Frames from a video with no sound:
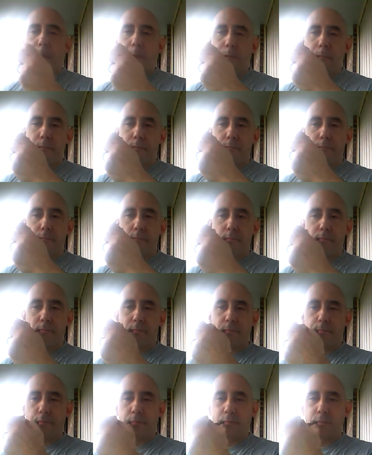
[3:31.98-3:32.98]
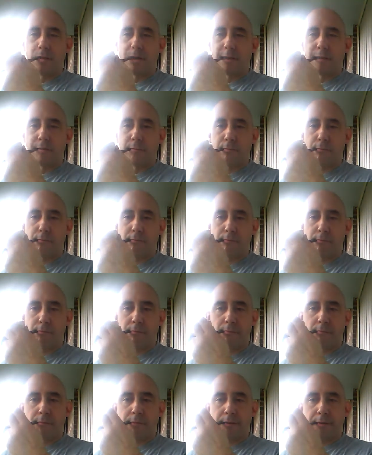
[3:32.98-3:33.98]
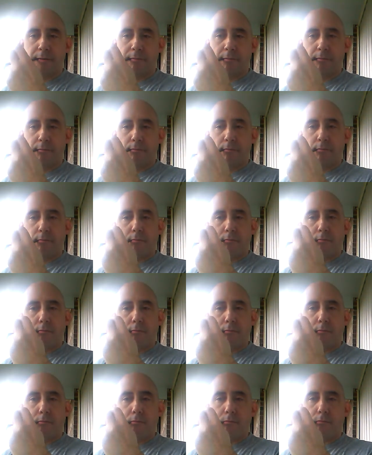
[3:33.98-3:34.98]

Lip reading: Nobody speaks.